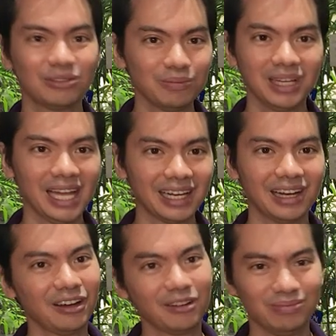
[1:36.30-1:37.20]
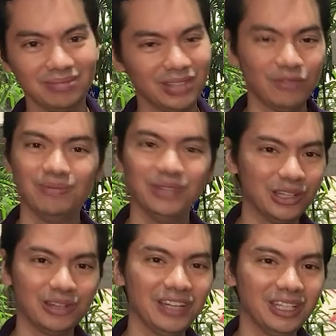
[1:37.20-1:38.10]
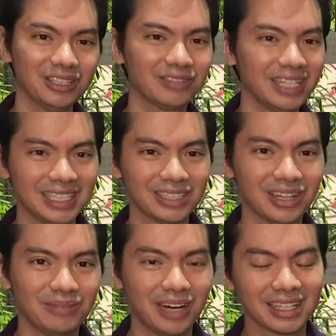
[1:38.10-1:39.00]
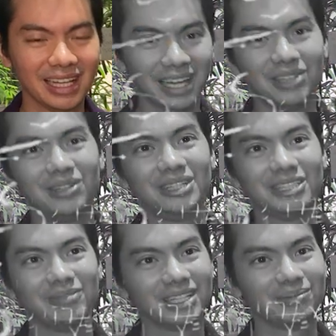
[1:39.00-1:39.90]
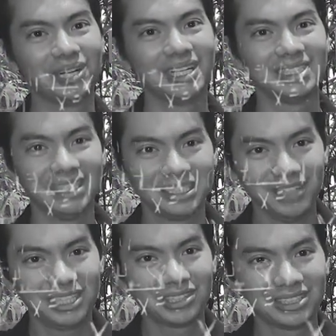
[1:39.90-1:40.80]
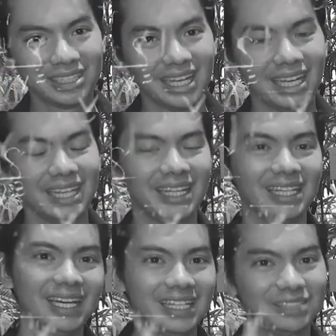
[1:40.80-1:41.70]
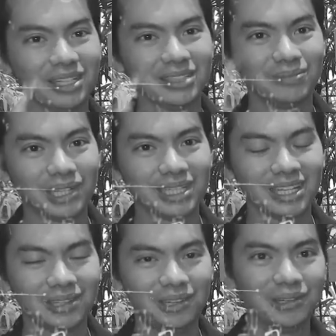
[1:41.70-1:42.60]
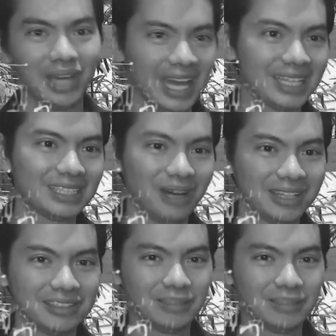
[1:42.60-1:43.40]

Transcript: won't be like videos where they just talk about like, oh, this motherboard has this feature set, and this motherboard can go X amount of